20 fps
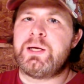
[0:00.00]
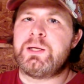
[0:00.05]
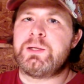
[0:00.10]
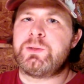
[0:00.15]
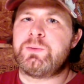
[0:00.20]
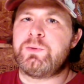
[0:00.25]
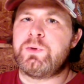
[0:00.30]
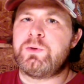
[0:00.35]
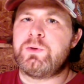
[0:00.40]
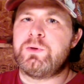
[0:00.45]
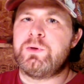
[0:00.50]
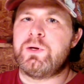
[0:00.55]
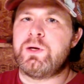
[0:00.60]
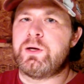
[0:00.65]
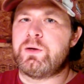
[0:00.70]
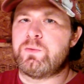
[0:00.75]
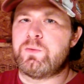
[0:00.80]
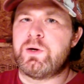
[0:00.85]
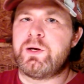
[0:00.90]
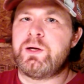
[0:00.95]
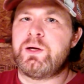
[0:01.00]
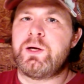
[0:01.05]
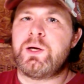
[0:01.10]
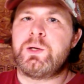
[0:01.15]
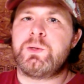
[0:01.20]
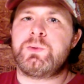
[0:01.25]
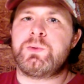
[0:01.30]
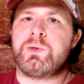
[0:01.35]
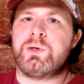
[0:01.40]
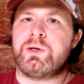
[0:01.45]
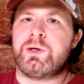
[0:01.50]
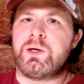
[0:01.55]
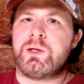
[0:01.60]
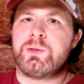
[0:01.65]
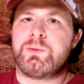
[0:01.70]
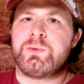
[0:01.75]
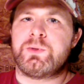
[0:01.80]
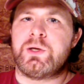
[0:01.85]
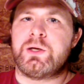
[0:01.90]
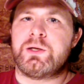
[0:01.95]
is full and ready to go for another
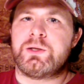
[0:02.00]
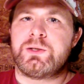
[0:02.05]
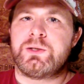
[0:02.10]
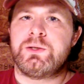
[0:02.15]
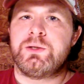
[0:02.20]
flush.